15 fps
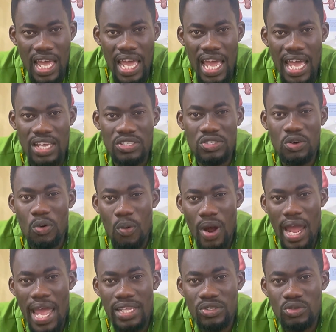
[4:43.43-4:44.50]
And so
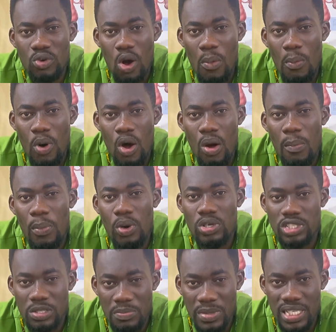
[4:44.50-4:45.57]
where two or more
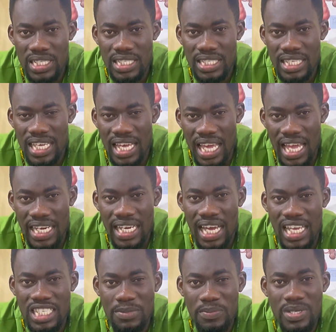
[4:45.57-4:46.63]
bones meet and there
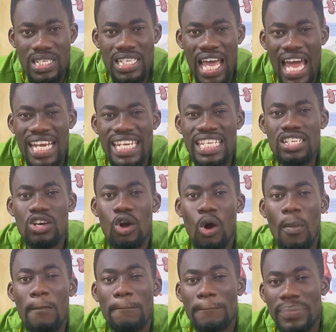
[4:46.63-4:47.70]
has been an
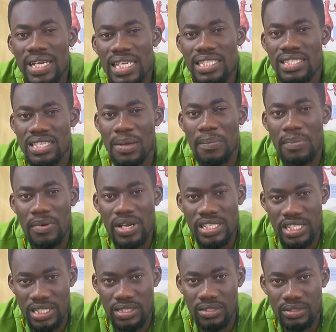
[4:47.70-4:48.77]
incomplete
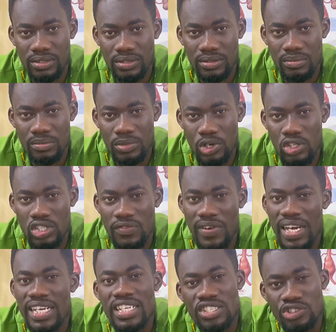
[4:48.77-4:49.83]
separation because of
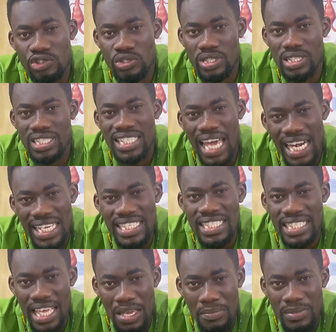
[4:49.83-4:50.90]
an injury, that is
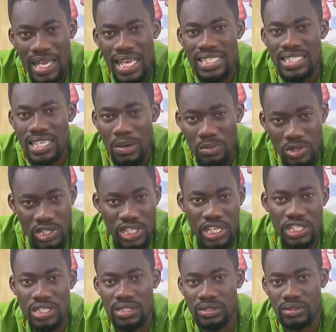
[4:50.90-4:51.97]
termed as
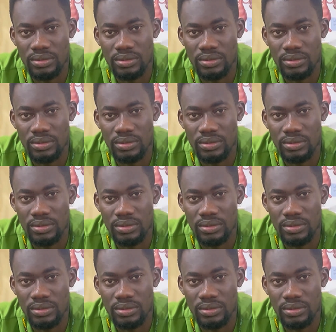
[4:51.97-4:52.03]
subluxation.